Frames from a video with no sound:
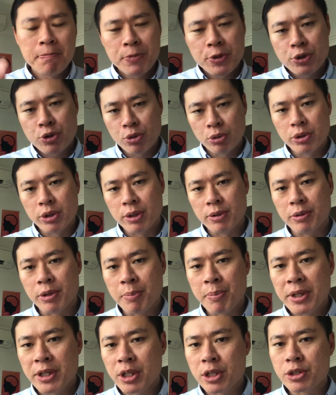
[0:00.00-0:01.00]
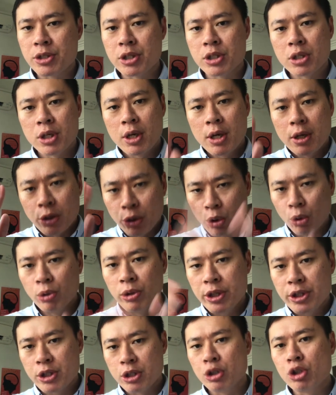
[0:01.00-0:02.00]
So the, the main thing is this, don't
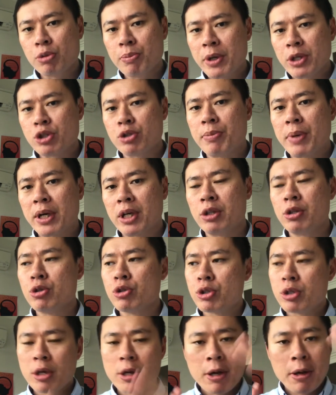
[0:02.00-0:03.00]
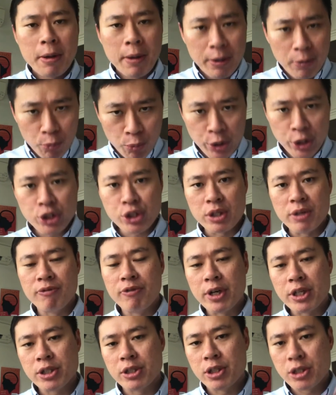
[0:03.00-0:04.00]
listen too much to market news. Rich
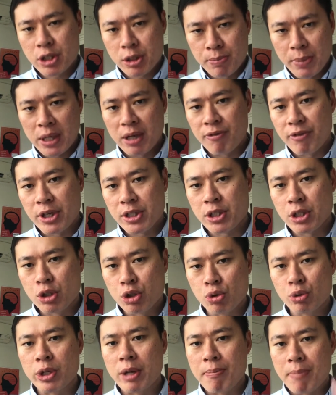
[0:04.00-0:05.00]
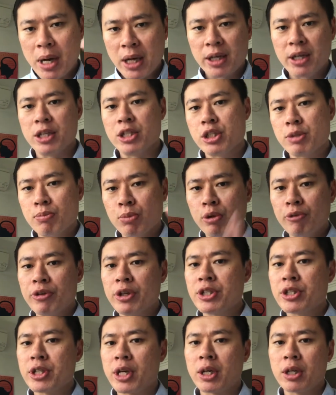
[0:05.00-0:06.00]
investors, smart investors know that markets move
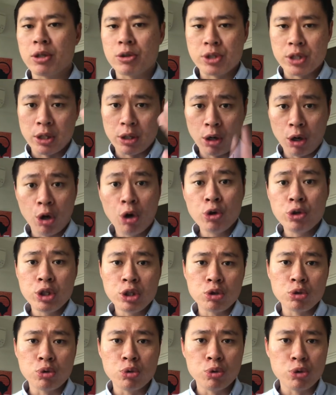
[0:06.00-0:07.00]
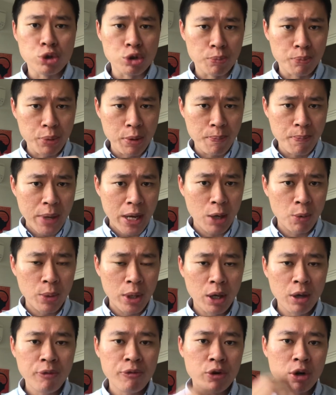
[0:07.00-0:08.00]
in cycles, and all you need to do is to prepare
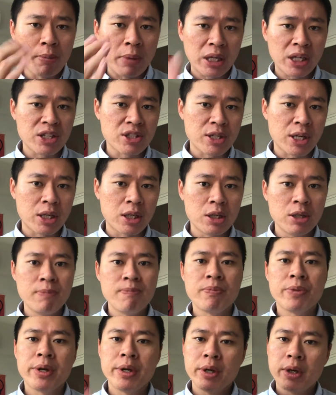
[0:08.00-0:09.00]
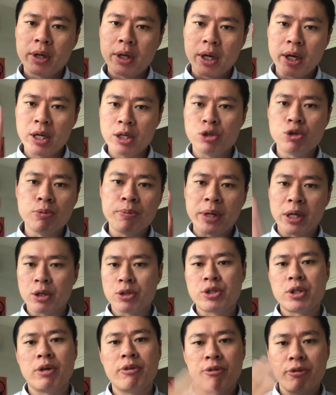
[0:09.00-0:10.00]
well for a market cycle and you'll make
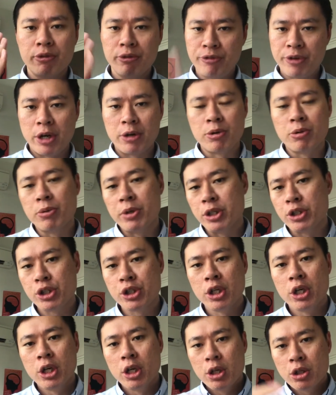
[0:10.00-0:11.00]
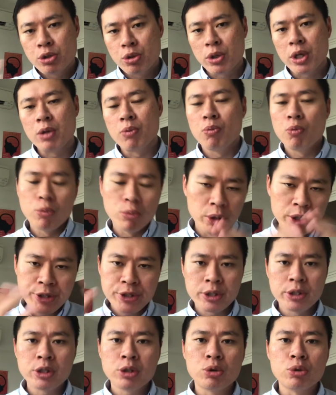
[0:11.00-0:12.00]
yourself very rich. So again,
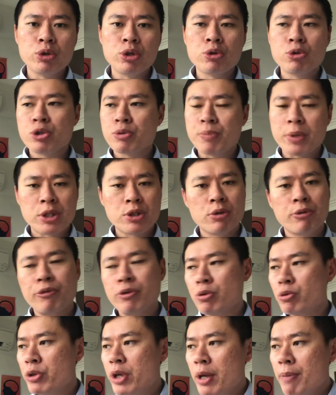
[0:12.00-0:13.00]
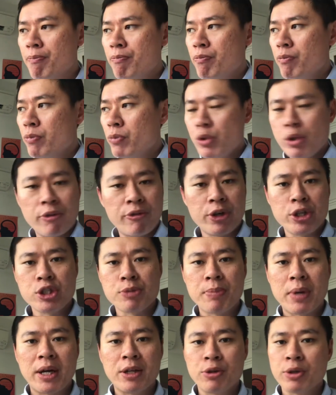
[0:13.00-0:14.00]
listening to news makes you feel that you're very
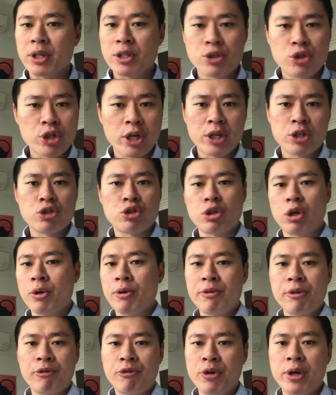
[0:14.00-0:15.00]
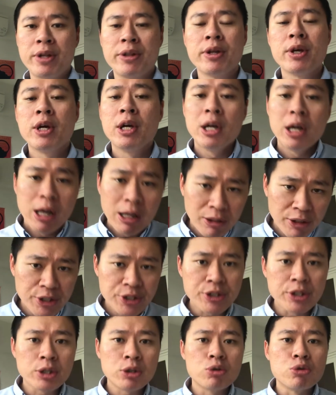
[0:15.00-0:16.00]
smart, you can share a story with your friend.
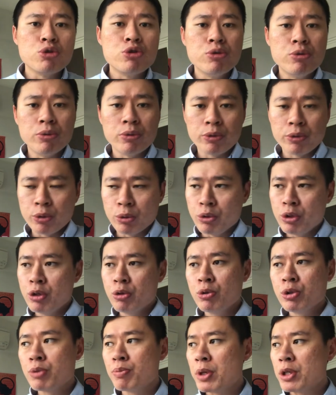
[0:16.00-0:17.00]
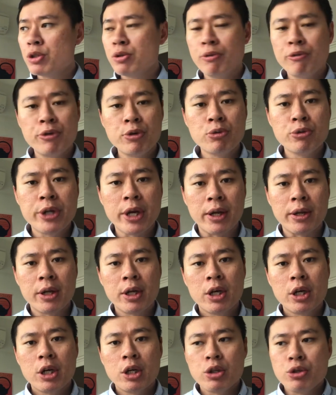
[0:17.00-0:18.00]
Listening to, to news makes you feel
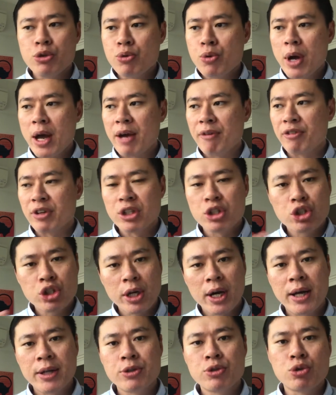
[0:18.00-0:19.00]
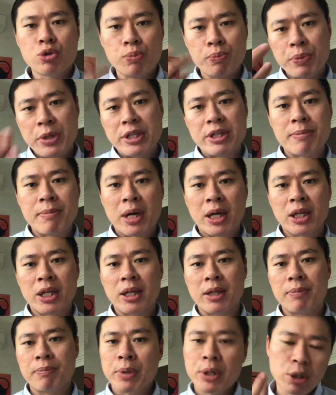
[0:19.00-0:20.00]
that you have a chance to beat the
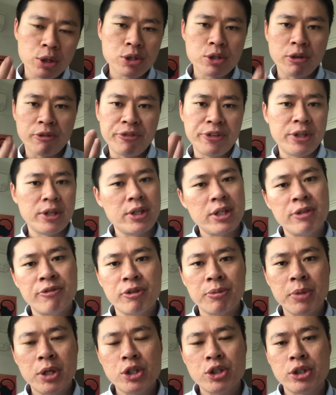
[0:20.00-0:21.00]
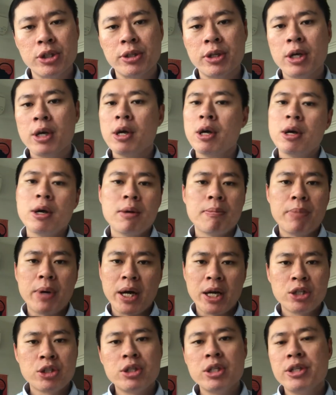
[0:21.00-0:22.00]
market because of information. But
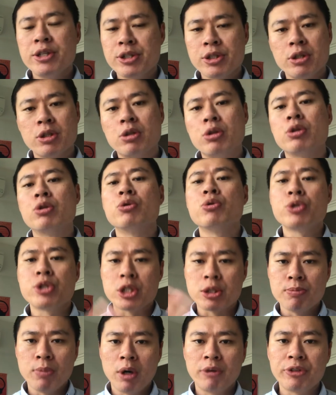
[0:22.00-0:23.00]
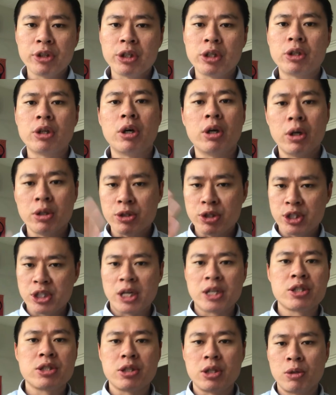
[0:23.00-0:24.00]
actually listening to news is more often than not a,
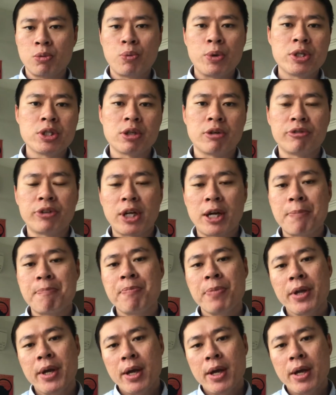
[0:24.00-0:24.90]
just a waste of time.